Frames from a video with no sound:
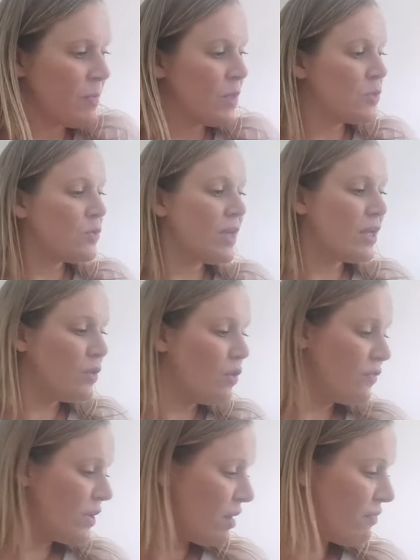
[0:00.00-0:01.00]
So thank you all
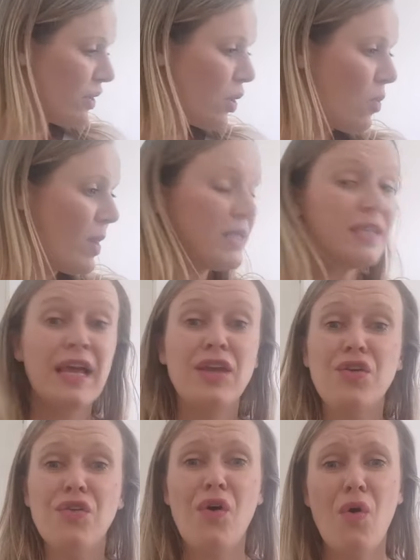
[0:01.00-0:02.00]
for your lovely comments.
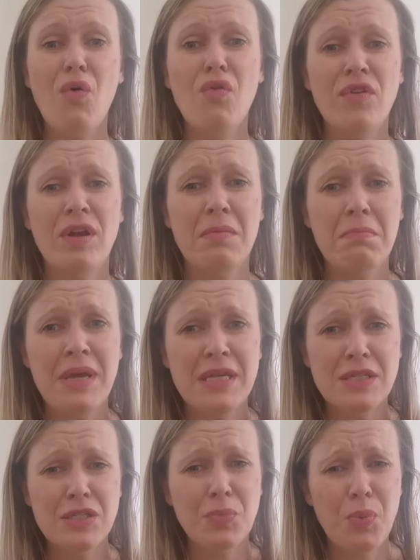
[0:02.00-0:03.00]
Thank you all for your
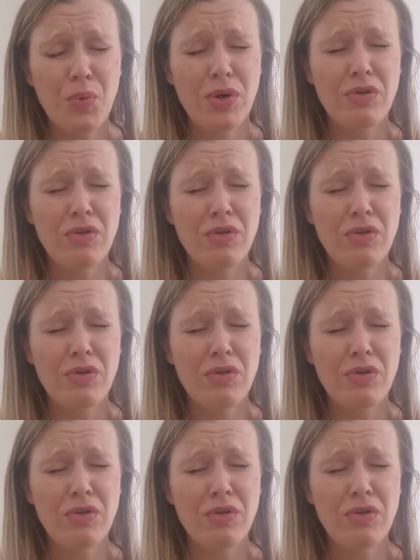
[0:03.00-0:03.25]
amazing support.